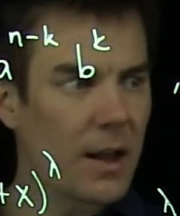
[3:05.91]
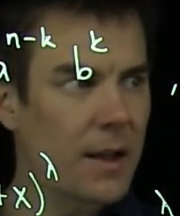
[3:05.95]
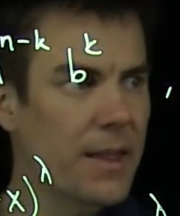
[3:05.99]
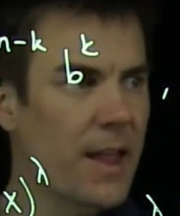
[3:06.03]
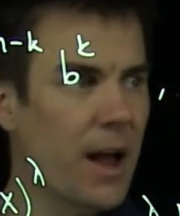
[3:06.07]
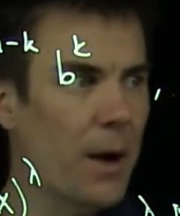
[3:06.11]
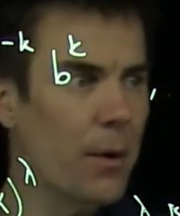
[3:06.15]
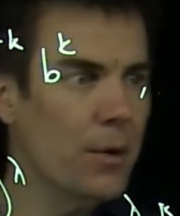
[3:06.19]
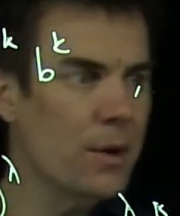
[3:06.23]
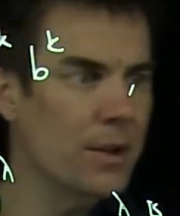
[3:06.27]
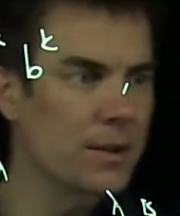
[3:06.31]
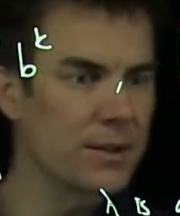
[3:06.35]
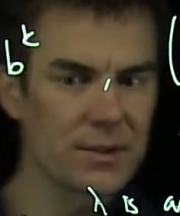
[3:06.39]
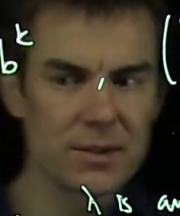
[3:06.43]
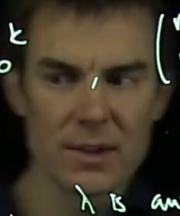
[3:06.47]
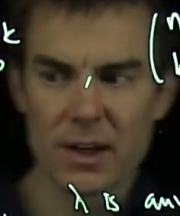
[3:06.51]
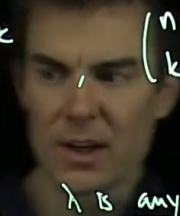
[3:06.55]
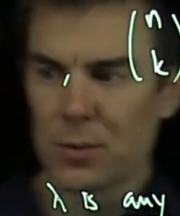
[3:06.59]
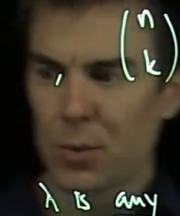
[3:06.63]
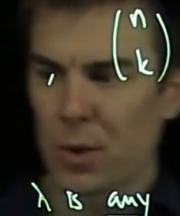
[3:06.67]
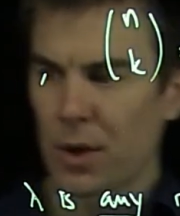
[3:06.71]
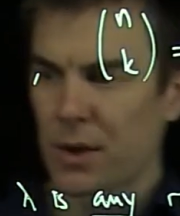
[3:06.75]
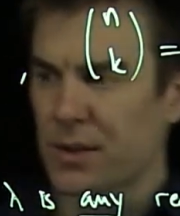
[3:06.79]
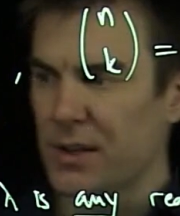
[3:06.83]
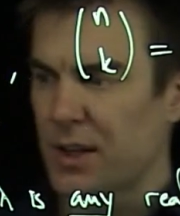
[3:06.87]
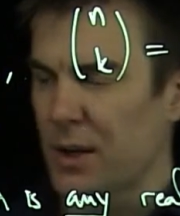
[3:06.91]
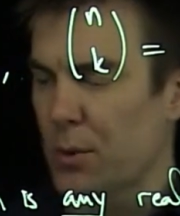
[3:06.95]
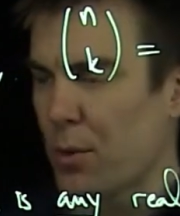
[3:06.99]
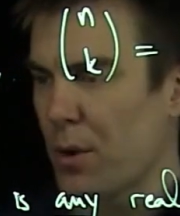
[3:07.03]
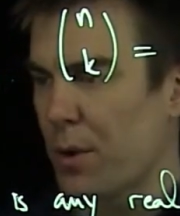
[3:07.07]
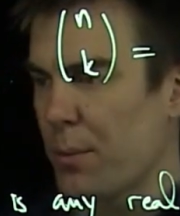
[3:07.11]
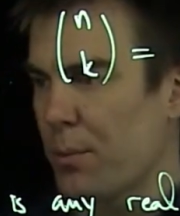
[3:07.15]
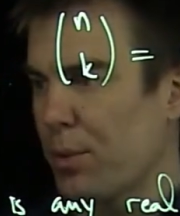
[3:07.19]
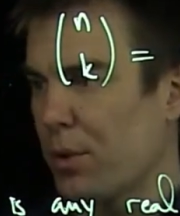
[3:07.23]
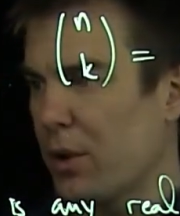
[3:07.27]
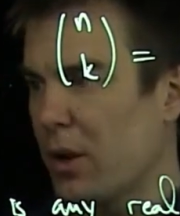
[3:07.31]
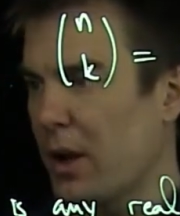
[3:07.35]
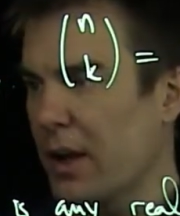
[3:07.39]
Now what we can see is we can see
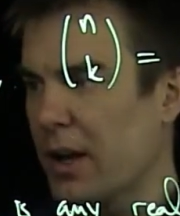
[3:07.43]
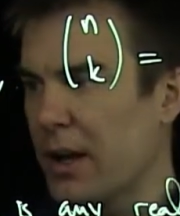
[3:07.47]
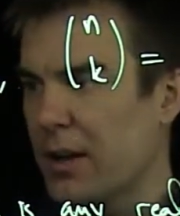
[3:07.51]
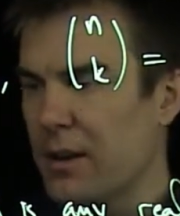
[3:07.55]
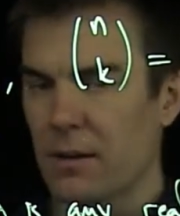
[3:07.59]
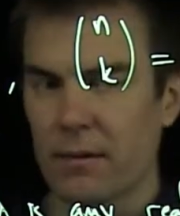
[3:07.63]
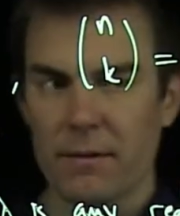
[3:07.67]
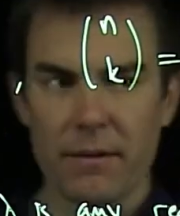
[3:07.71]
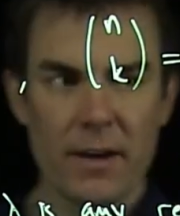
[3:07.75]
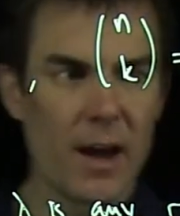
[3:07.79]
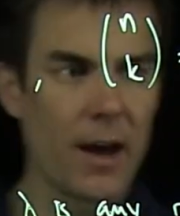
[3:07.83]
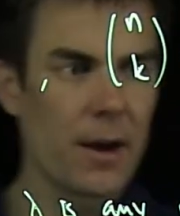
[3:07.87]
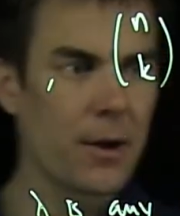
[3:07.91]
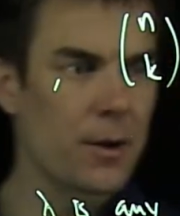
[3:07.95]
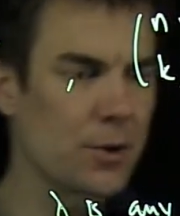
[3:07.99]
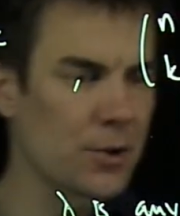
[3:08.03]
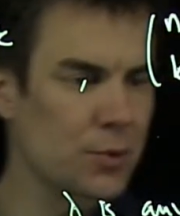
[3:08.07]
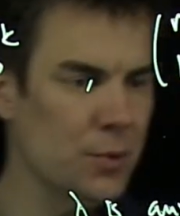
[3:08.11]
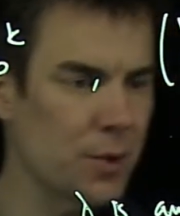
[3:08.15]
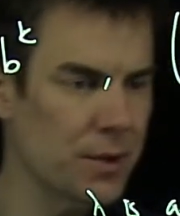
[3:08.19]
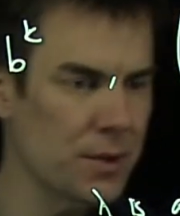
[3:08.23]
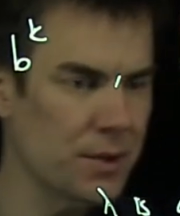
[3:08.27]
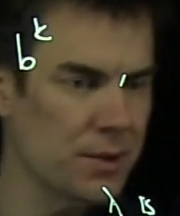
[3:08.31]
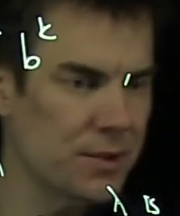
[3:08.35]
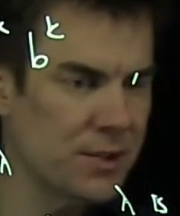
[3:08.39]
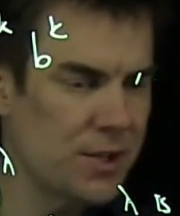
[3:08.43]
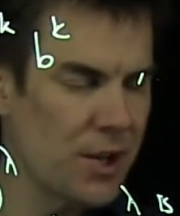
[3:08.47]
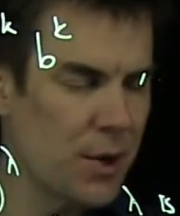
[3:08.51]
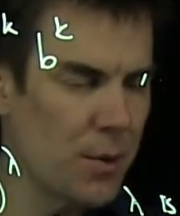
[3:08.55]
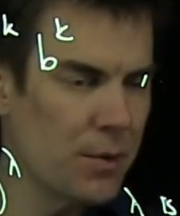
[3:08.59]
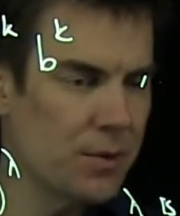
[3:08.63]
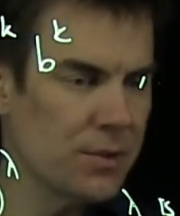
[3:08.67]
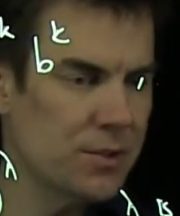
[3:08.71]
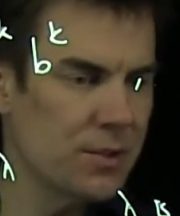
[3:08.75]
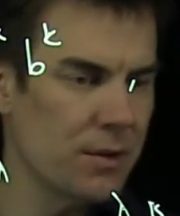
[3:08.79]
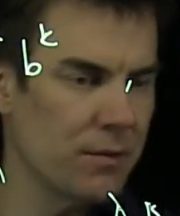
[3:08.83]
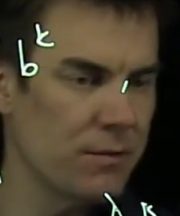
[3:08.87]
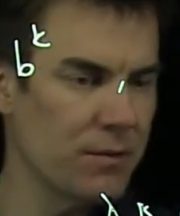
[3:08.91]
when we plug in the values, we get the
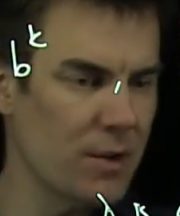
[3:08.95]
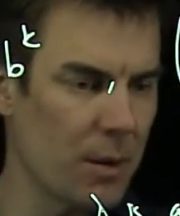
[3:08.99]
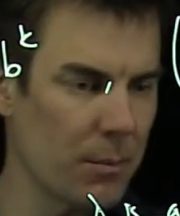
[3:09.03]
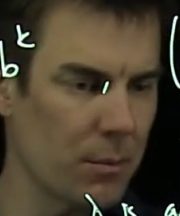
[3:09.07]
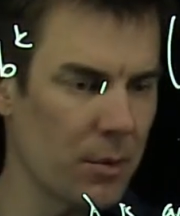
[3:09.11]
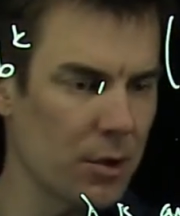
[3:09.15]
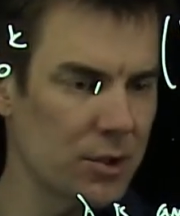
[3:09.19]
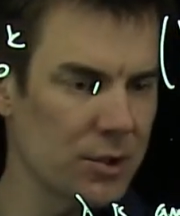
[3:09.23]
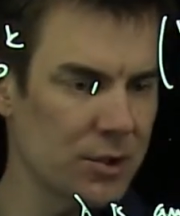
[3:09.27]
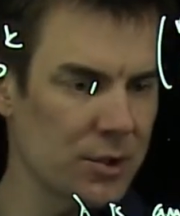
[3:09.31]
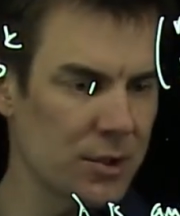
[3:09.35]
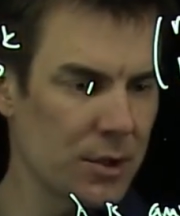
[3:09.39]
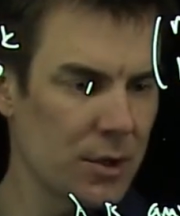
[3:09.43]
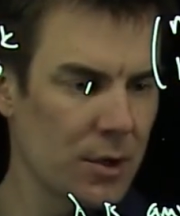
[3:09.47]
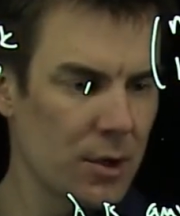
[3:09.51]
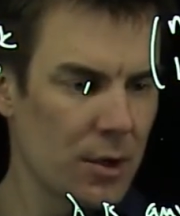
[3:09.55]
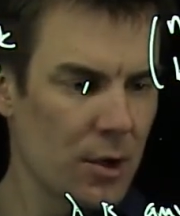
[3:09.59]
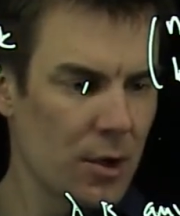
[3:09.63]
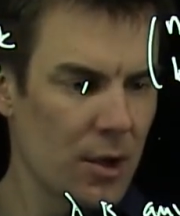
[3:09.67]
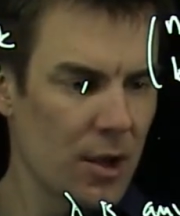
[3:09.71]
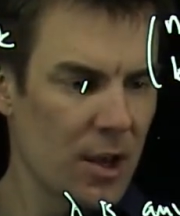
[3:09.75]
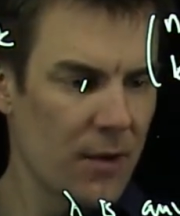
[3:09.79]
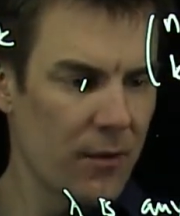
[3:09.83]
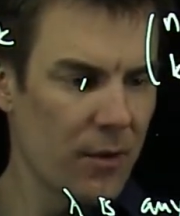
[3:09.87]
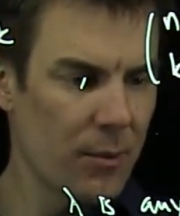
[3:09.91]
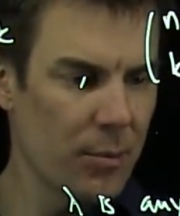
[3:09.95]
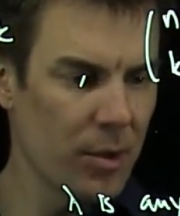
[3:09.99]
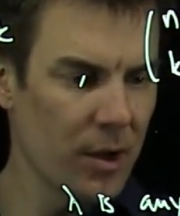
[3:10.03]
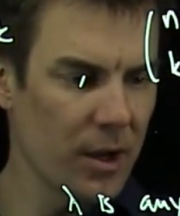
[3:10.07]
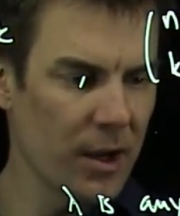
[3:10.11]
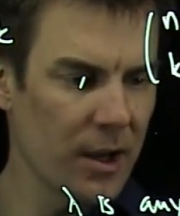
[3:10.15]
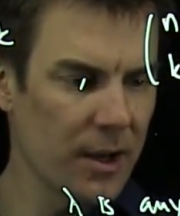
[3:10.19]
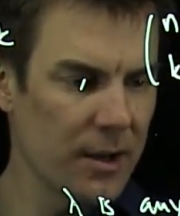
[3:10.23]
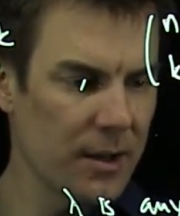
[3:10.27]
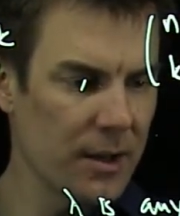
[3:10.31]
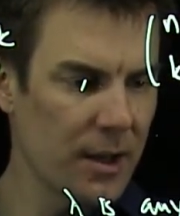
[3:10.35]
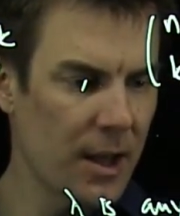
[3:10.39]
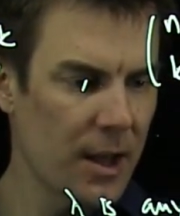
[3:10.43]
sequence of numbers. If we
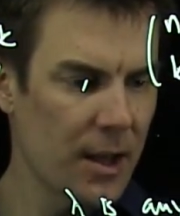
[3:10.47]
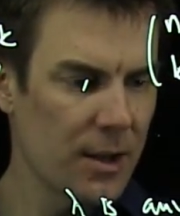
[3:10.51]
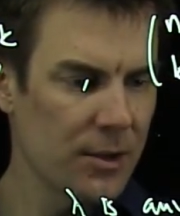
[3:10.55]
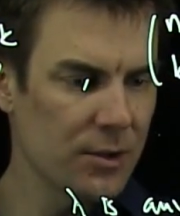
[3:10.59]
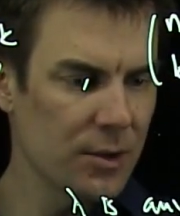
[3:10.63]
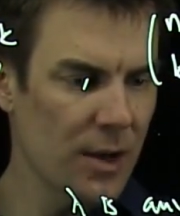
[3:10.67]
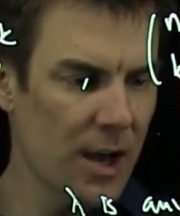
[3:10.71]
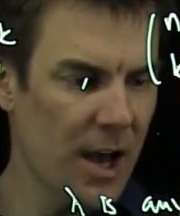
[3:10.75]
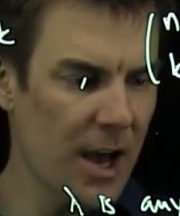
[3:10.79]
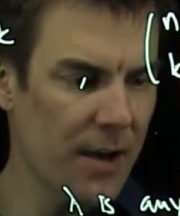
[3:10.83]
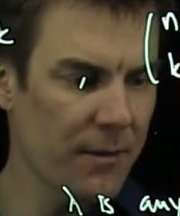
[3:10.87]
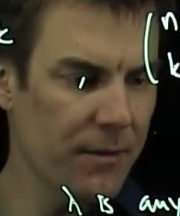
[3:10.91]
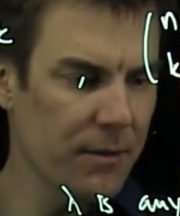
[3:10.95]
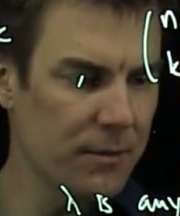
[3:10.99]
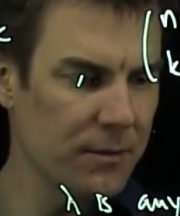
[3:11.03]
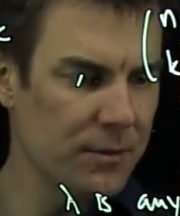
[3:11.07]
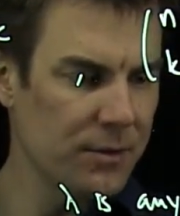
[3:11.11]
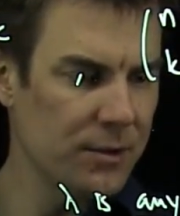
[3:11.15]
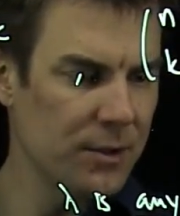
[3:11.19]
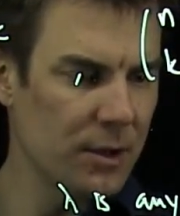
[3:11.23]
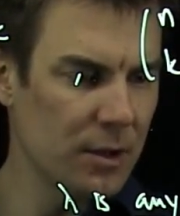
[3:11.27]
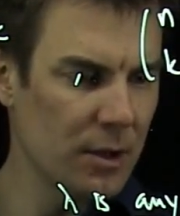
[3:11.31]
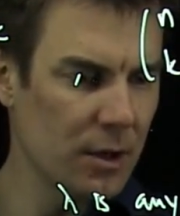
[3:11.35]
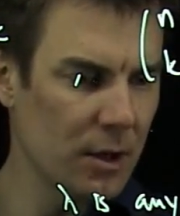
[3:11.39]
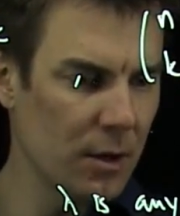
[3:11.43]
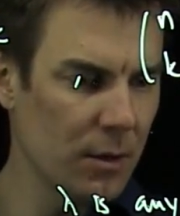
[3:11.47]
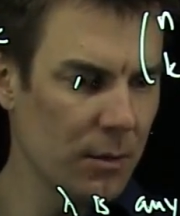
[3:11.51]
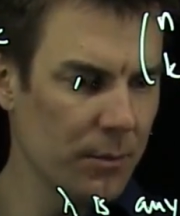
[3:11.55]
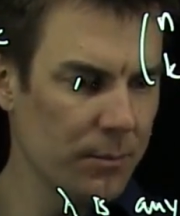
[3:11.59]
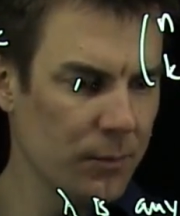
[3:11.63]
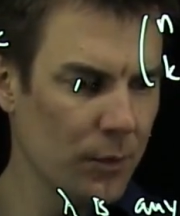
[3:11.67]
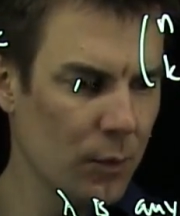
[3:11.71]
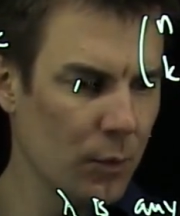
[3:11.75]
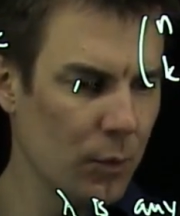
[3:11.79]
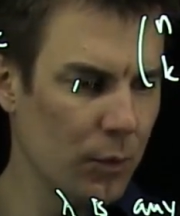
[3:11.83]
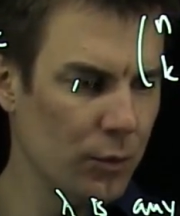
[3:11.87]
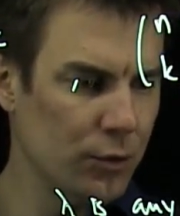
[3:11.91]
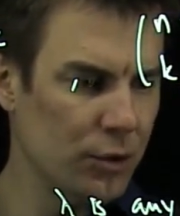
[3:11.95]
plug in, so f of 0
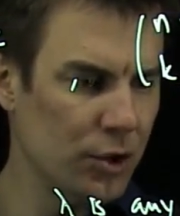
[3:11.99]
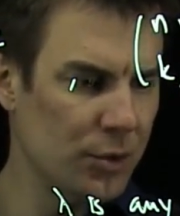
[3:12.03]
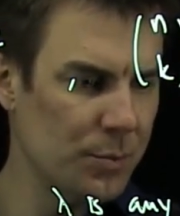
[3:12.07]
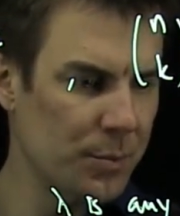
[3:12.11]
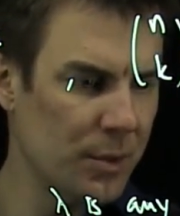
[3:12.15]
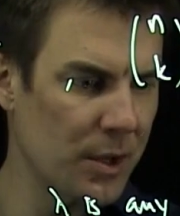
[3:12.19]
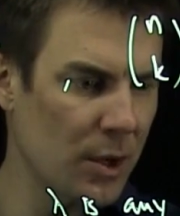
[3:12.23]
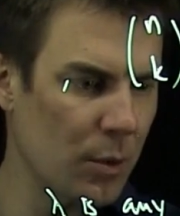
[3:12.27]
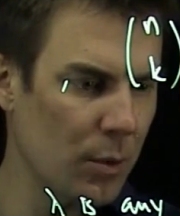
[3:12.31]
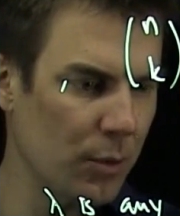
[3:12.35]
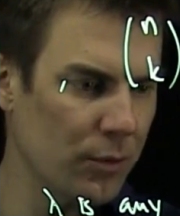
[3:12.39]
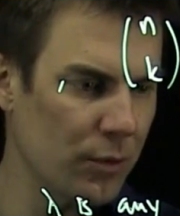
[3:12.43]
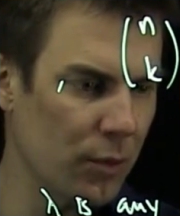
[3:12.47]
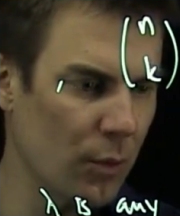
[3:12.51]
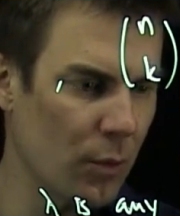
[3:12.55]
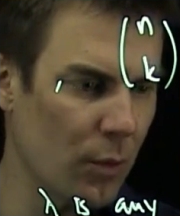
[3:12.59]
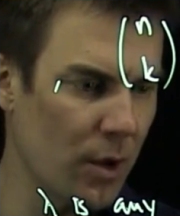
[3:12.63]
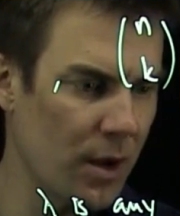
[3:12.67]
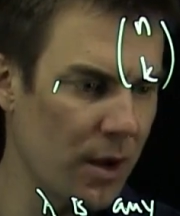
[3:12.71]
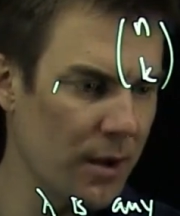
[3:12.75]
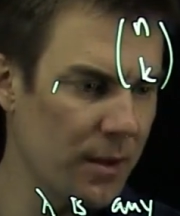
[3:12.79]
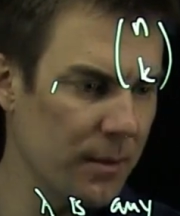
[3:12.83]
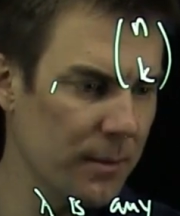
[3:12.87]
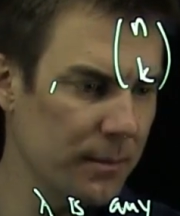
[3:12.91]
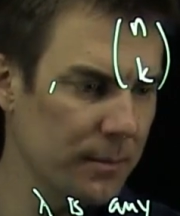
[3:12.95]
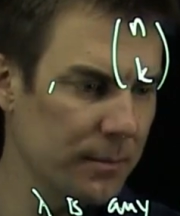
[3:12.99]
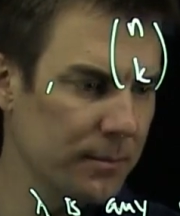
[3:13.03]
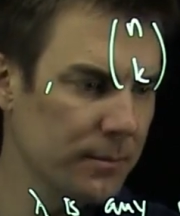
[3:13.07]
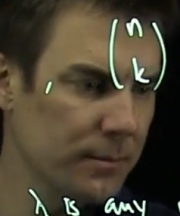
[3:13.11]
will just be equal to 1.